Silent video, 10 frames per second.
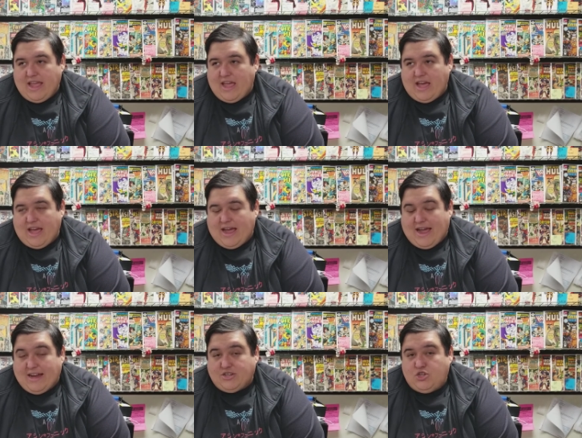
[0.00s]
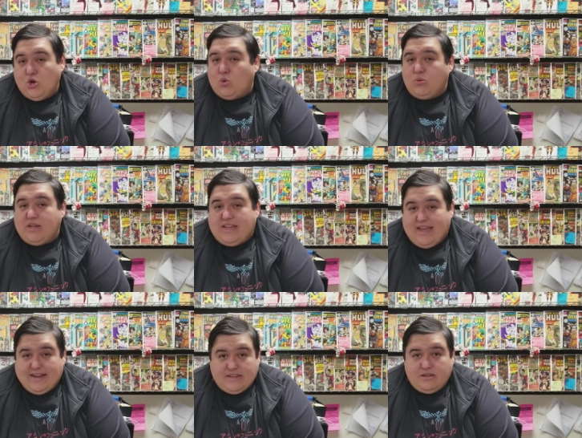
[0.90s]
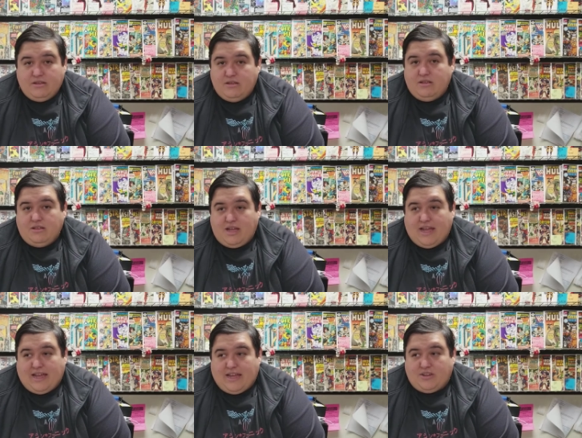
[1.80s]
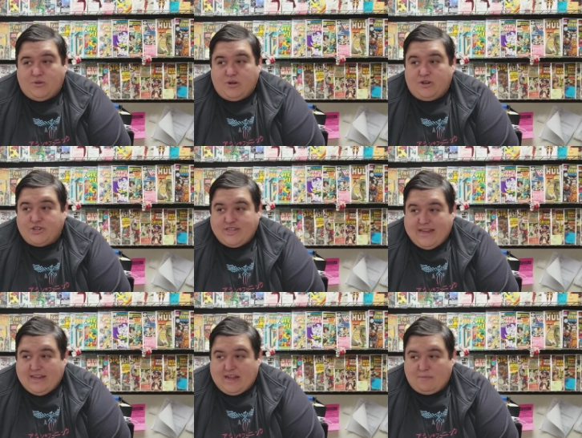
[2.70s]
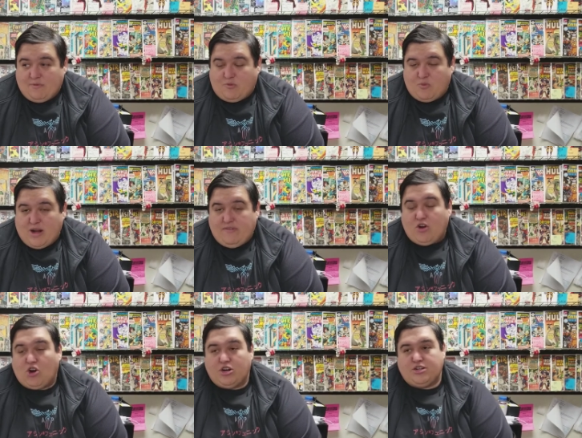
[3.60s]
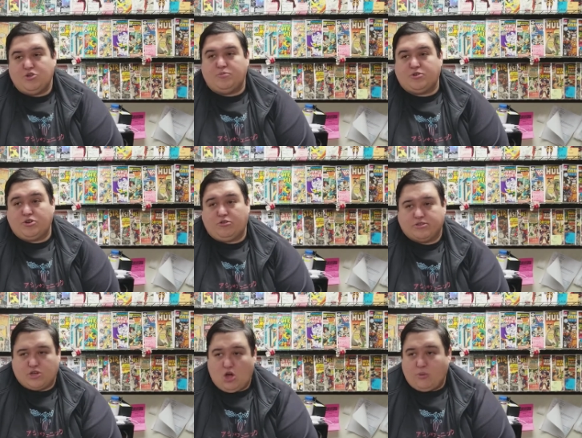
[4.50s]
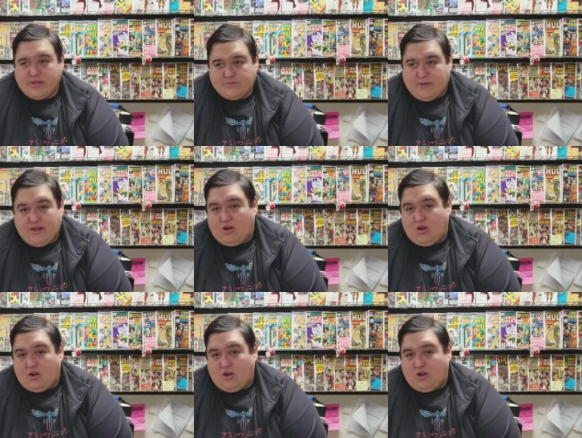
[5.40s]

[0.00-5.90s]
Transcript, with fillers: I, don't get it. I, I don't understand. I mean, from what I've heard, Doom Patrol has always been an